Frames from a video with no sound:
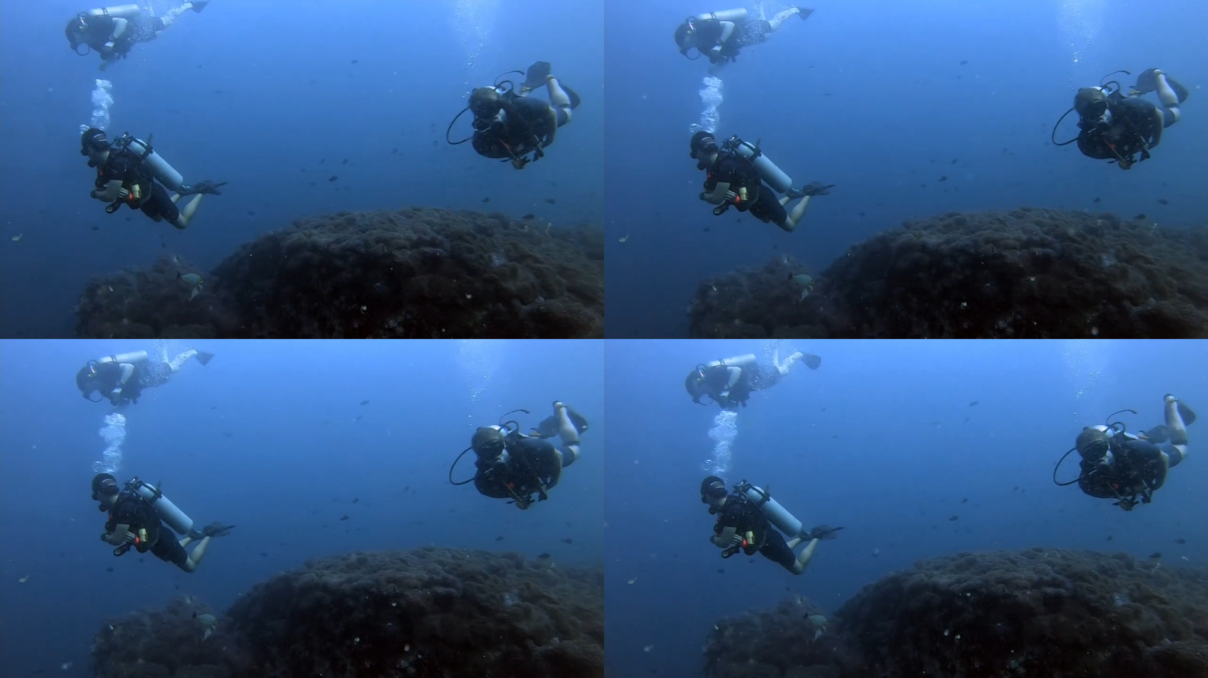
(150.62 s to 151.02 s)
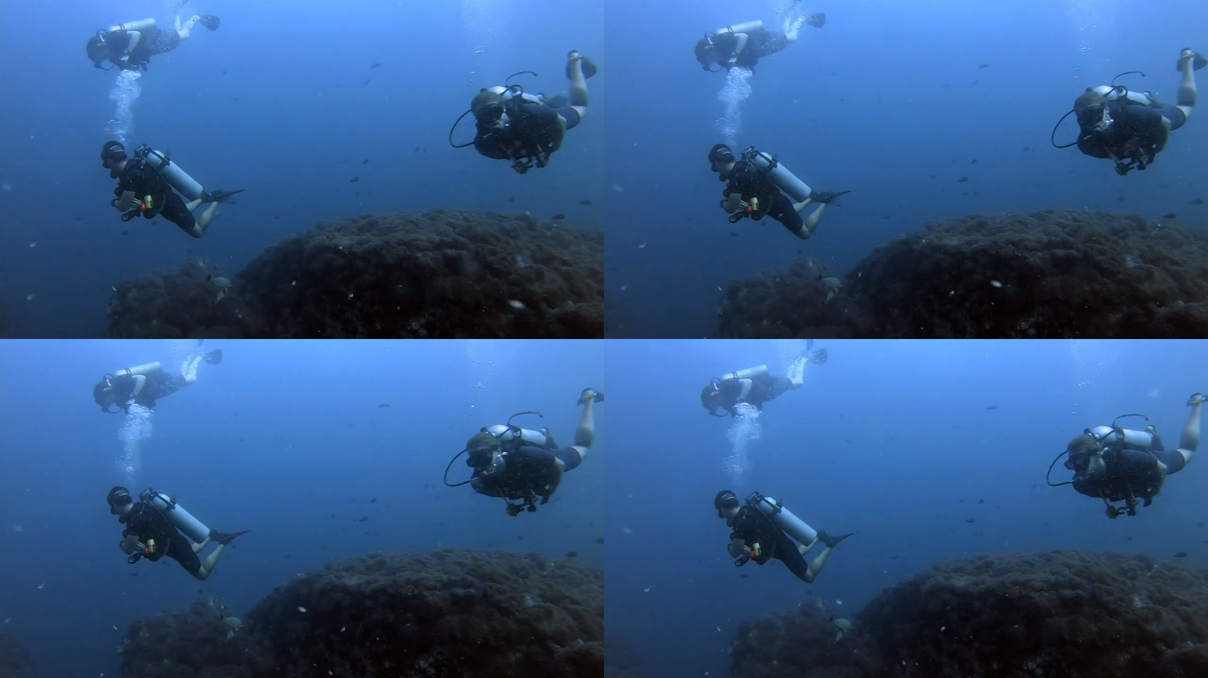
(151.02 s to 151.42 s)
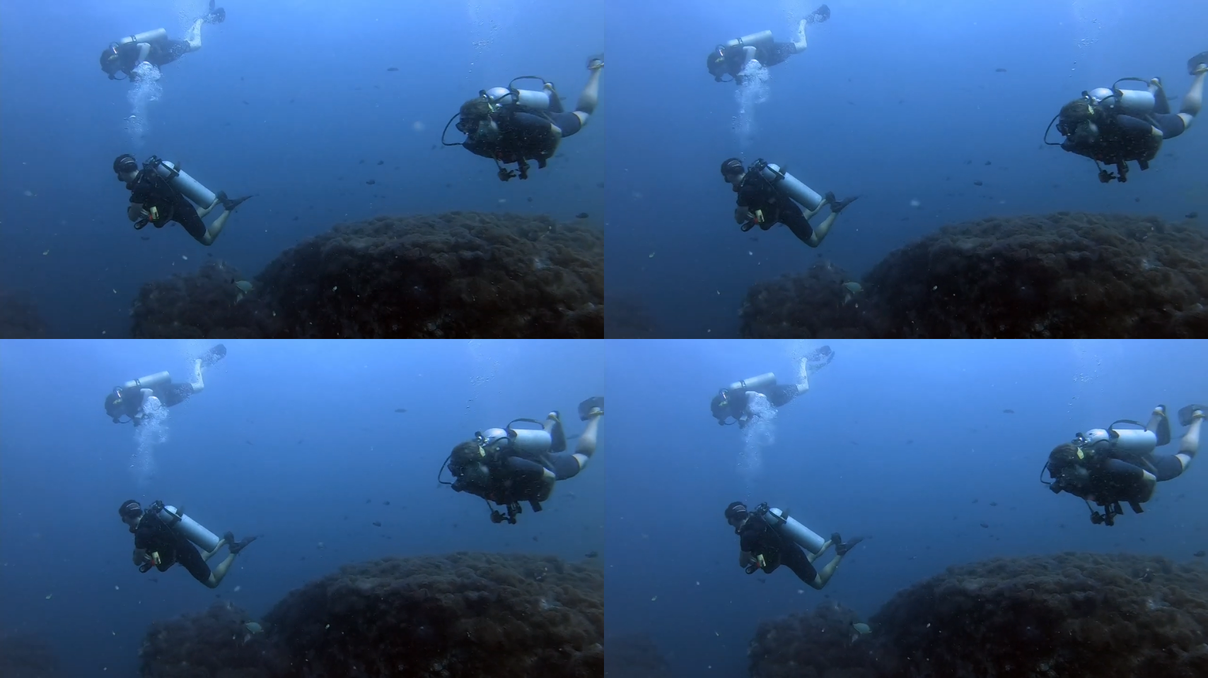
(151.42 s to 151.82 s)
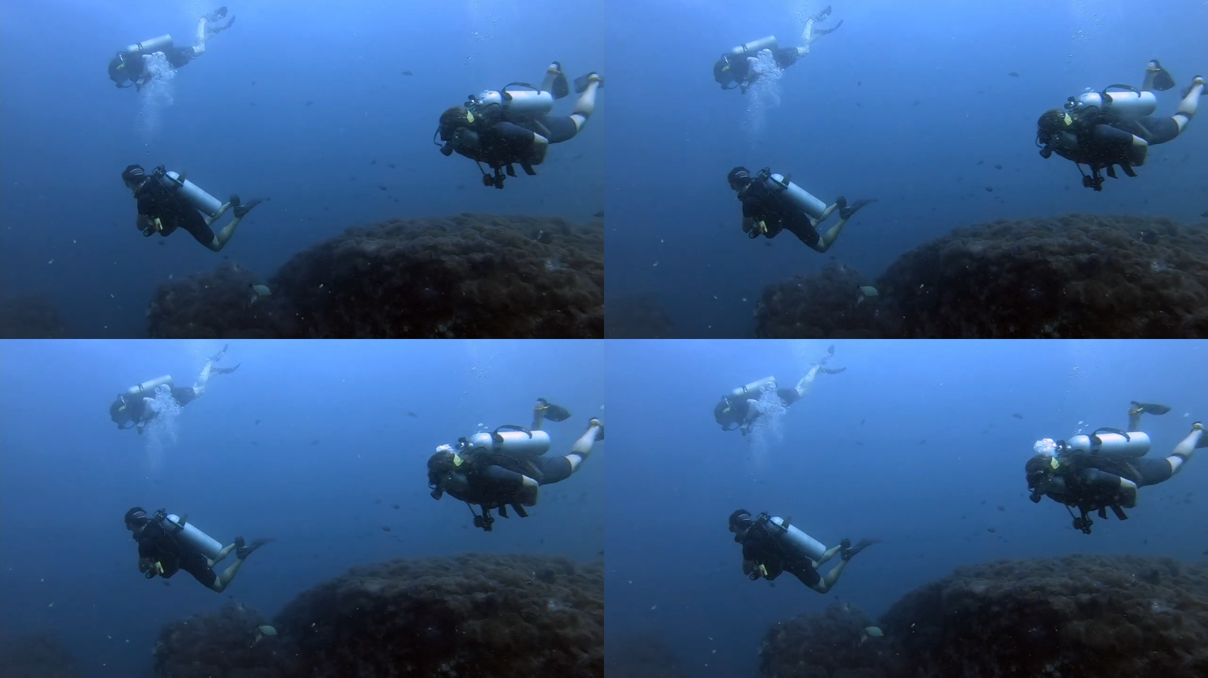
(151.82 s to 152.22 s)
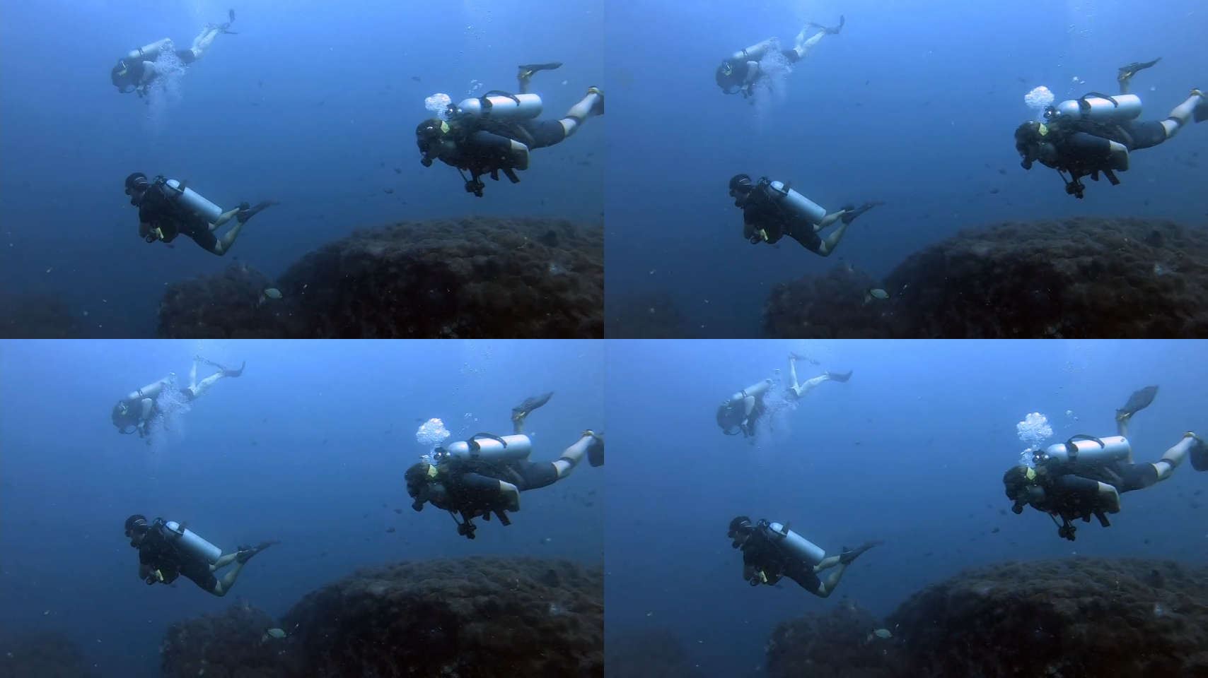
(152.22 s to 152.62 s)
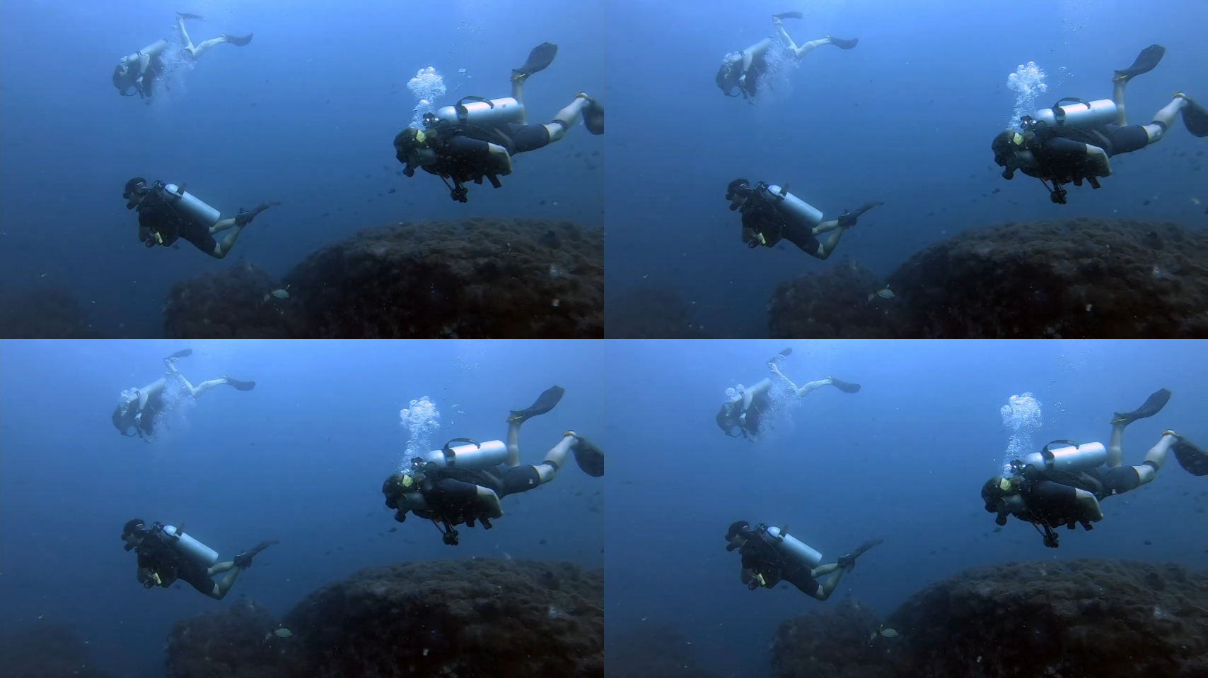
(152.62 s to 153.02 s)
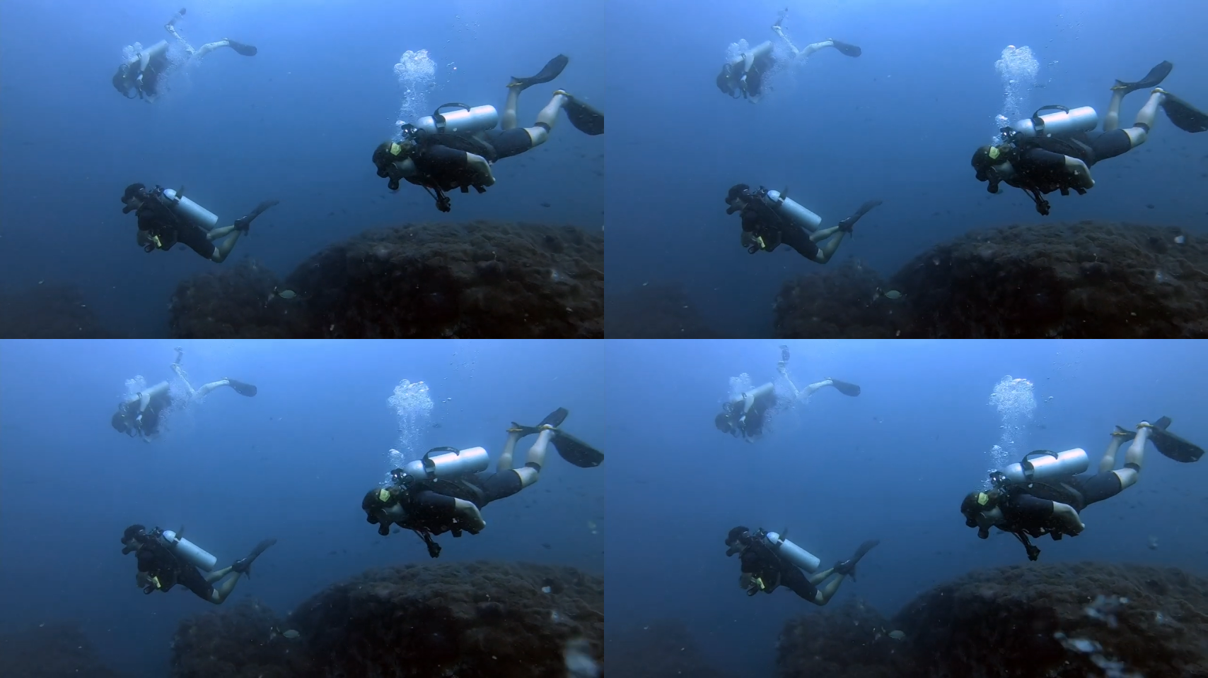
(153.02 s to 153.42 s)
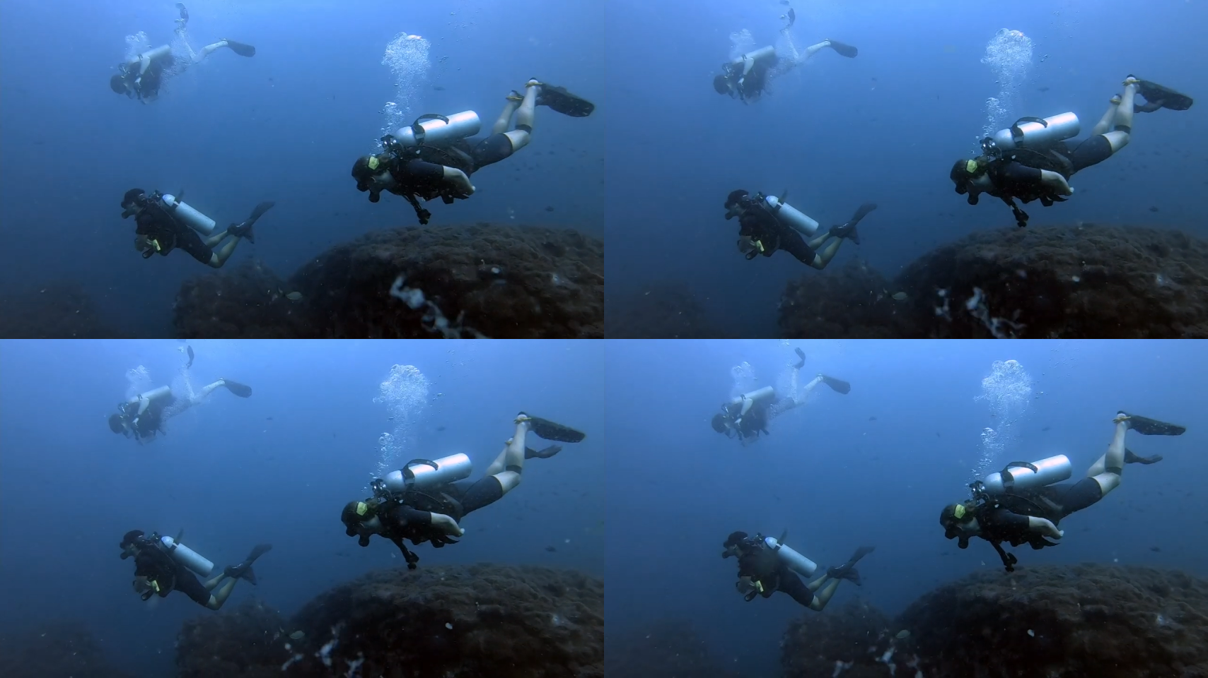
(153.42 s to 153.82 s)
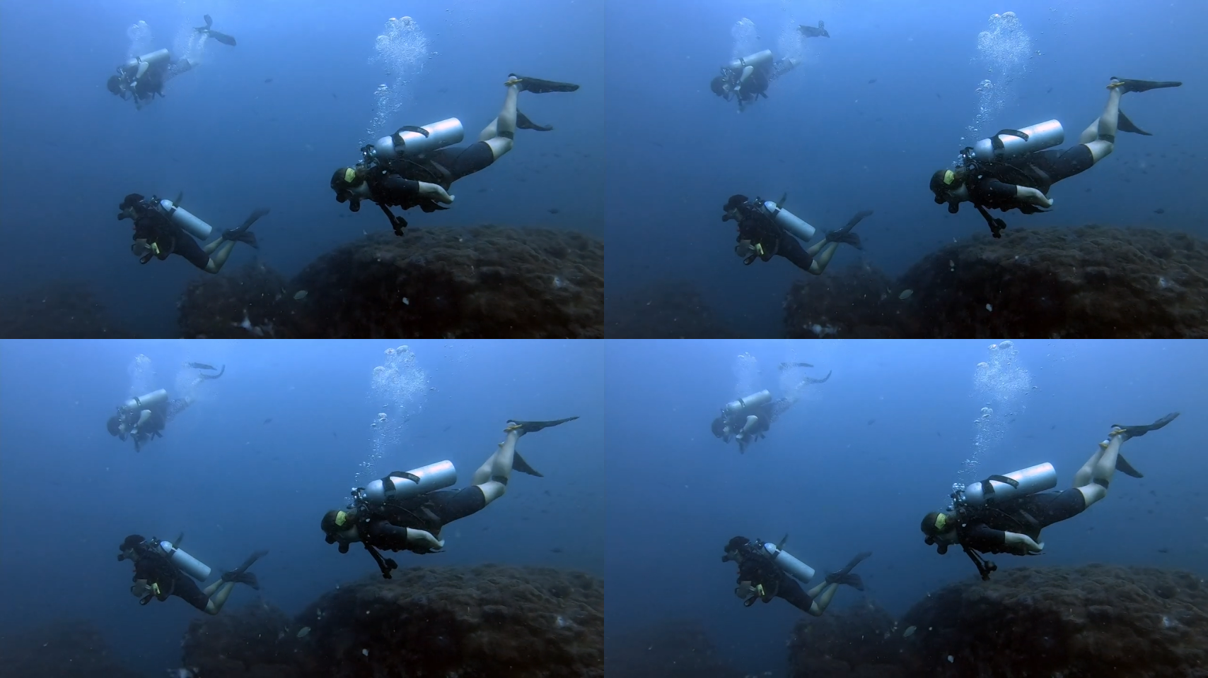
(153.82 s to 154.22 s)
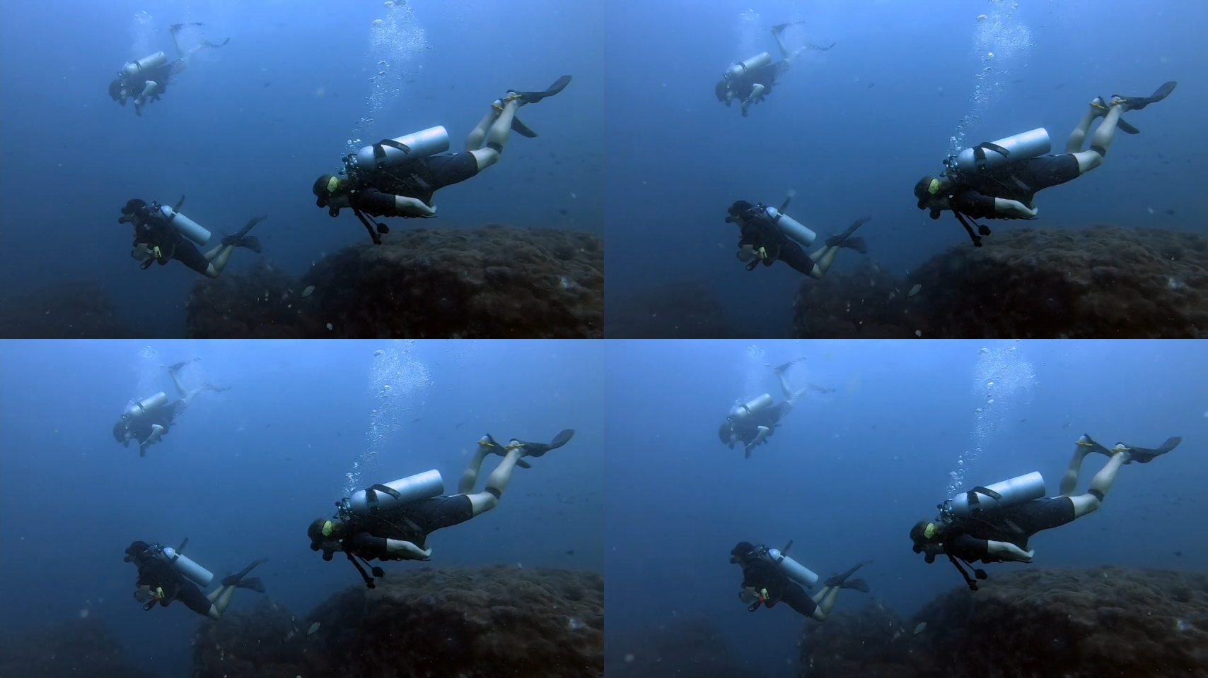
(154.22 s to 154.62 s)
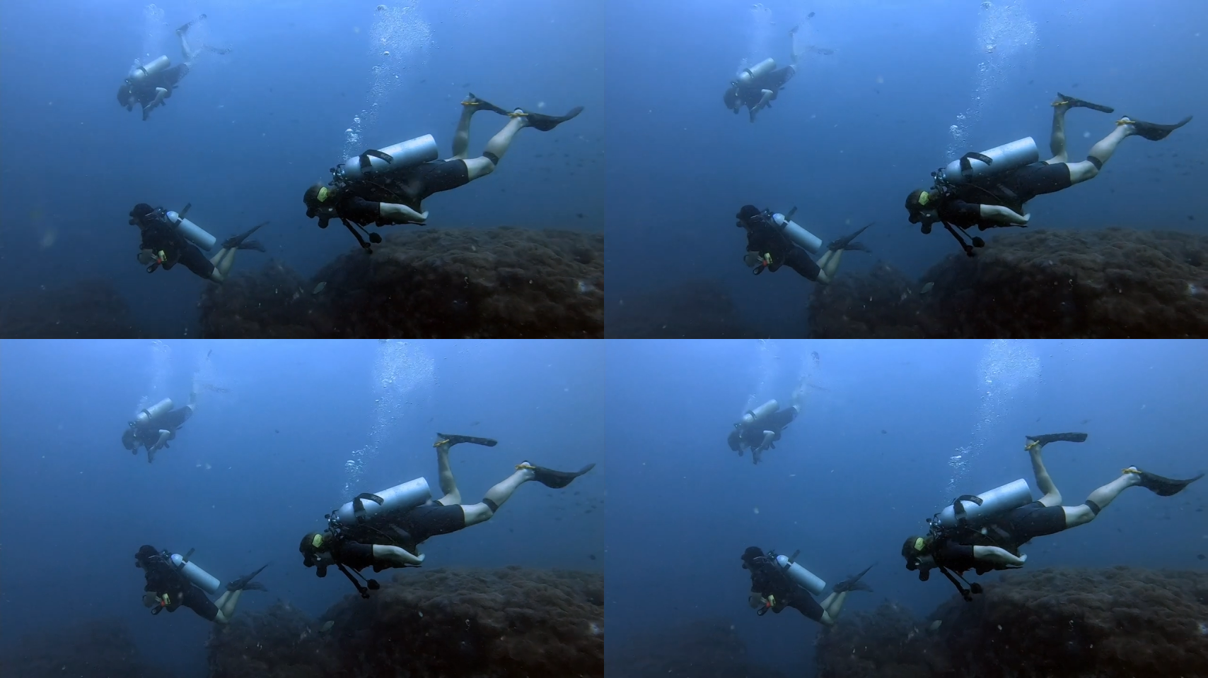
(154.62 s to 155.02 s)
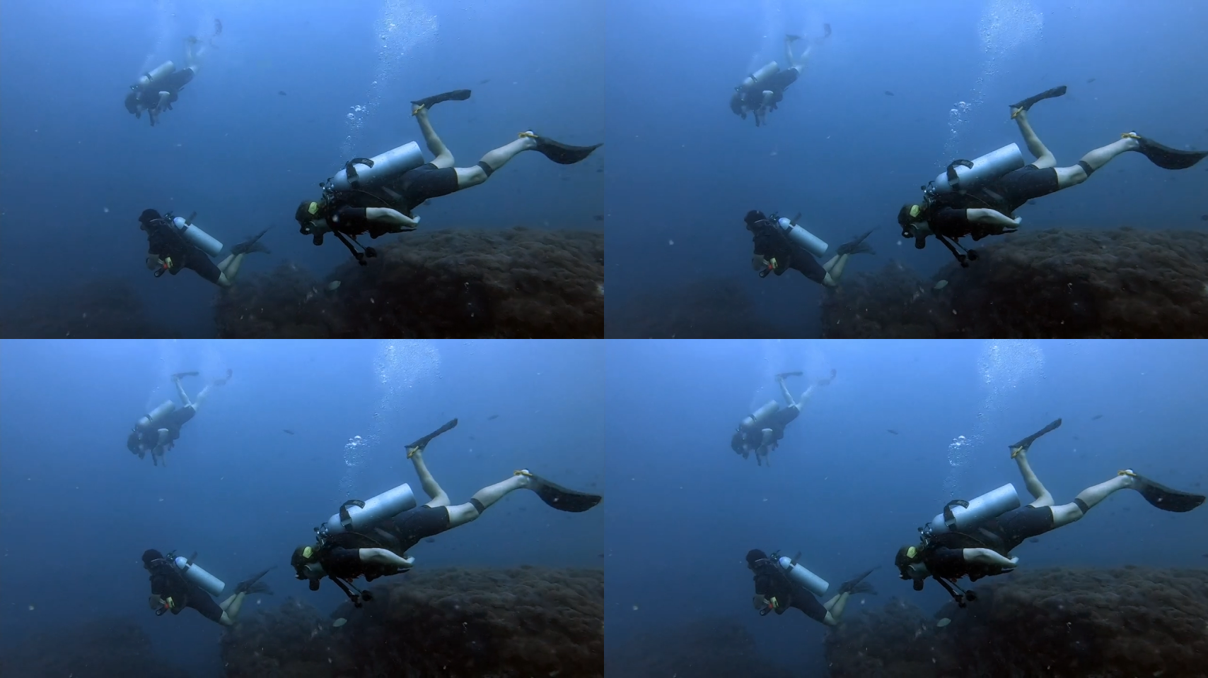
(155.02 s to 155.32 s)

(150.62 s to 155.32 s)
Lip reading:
No face is visible, so there are no lips to read.